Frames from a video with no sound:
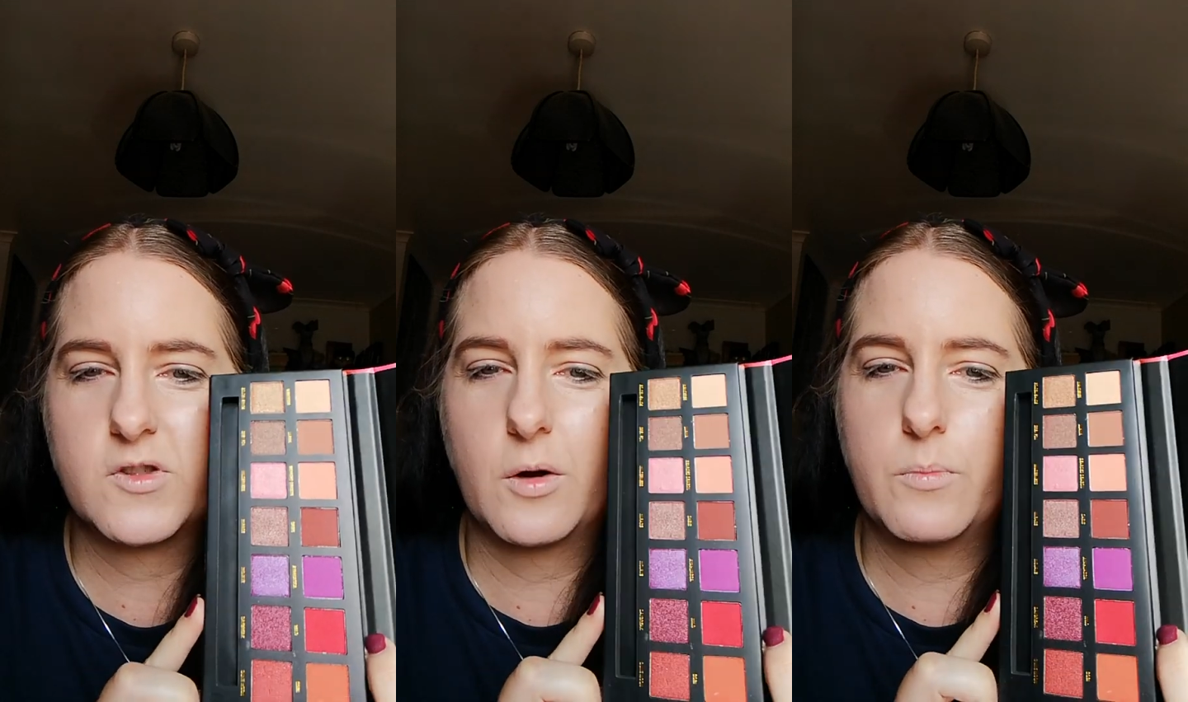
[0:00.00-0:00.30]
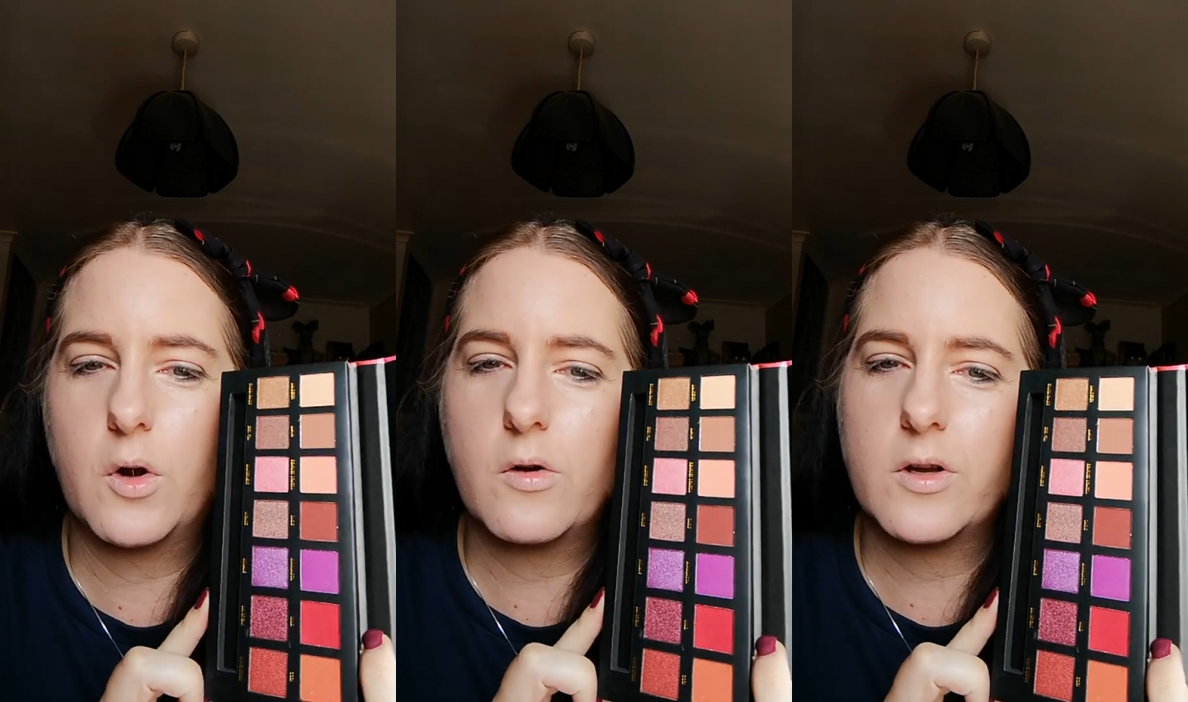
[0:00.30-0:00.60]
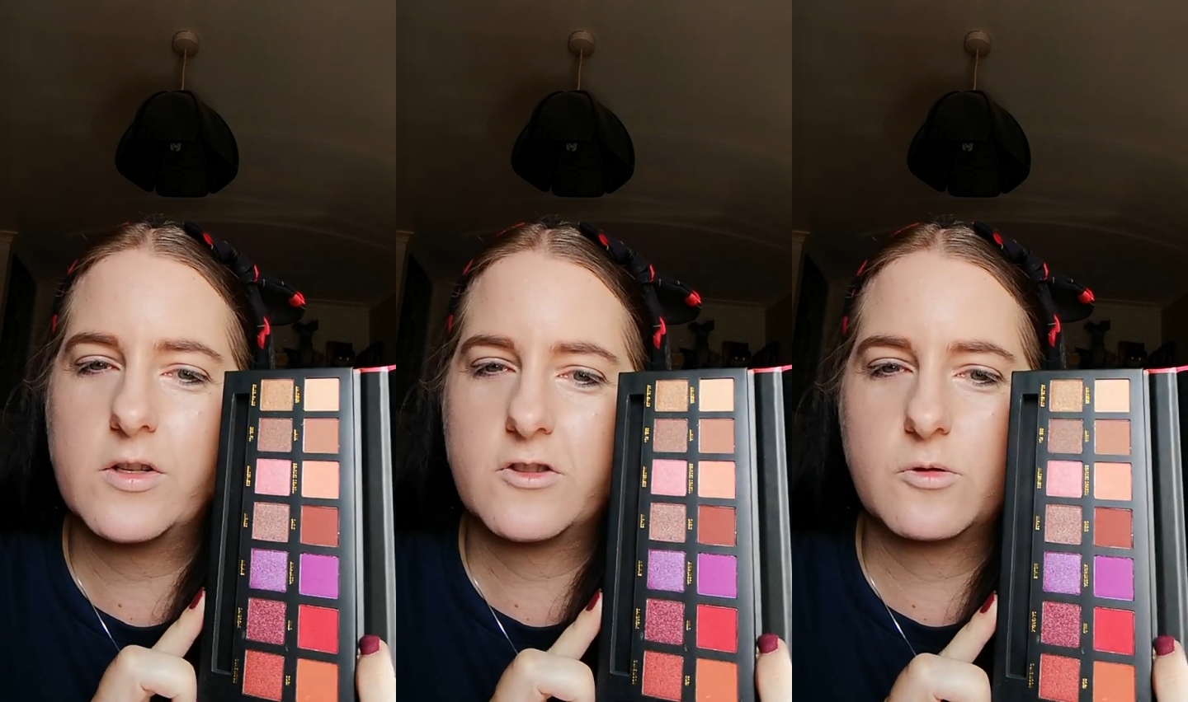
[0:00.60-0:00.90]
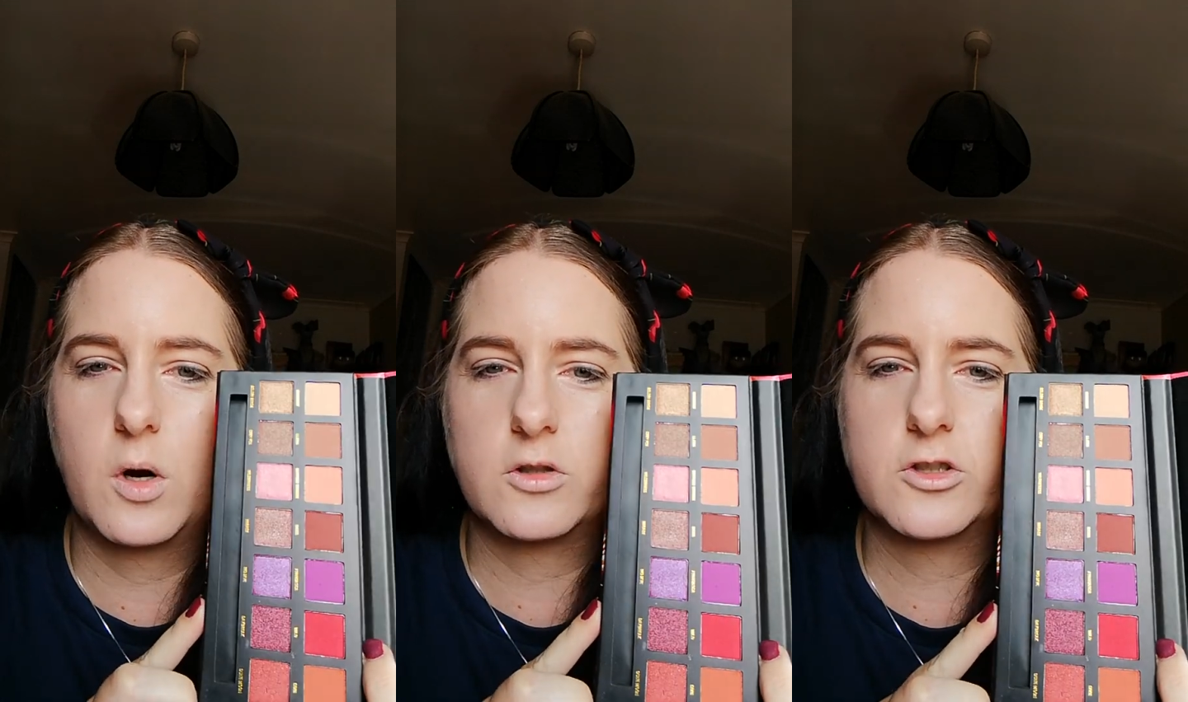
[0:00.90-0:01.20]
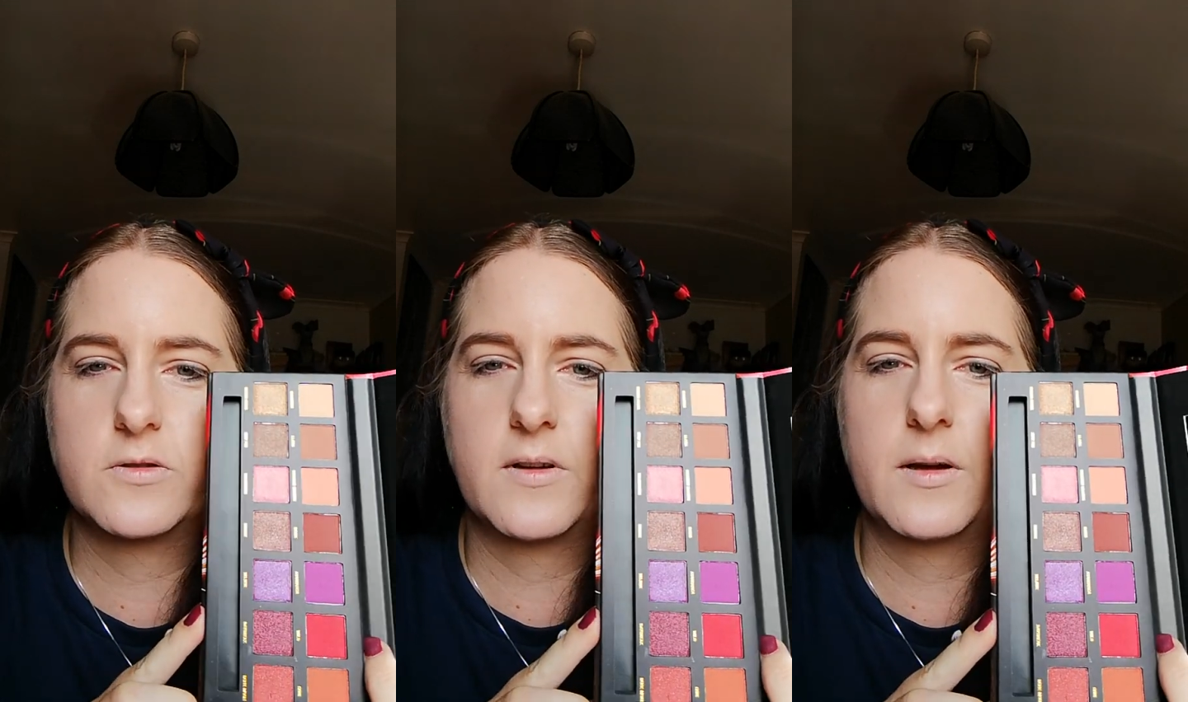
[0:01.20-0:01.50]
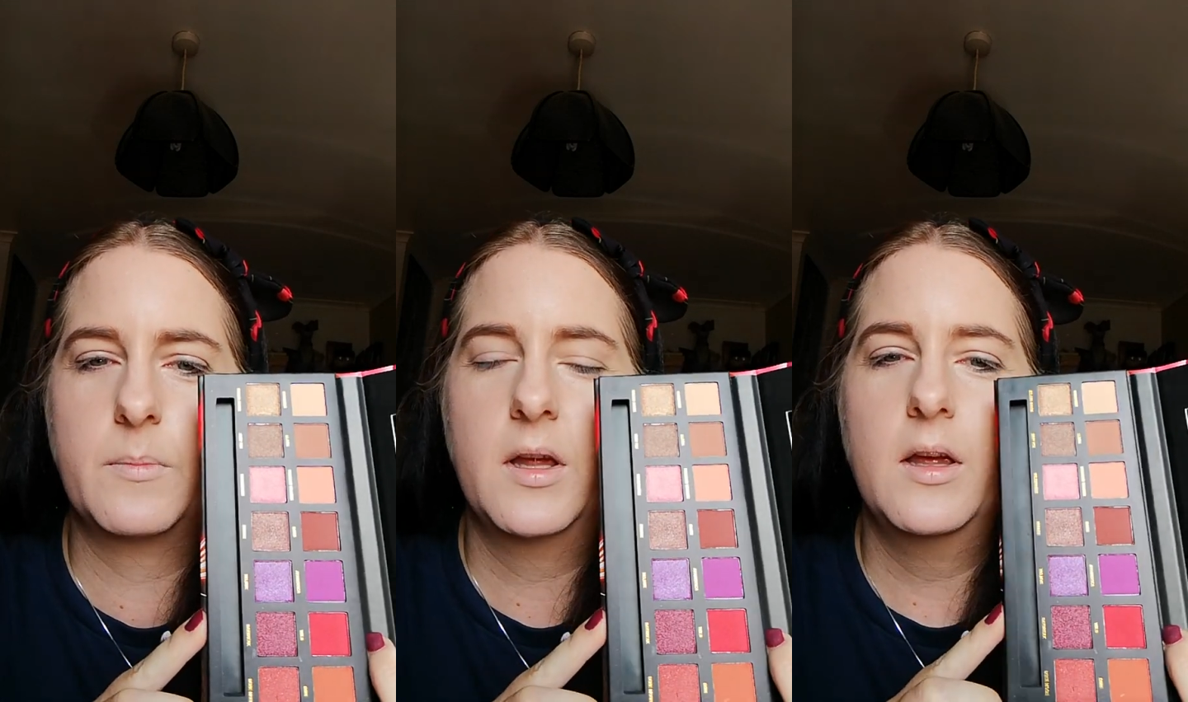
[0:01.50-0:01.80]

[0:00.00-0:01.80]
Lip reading: I'm not going to swatch them.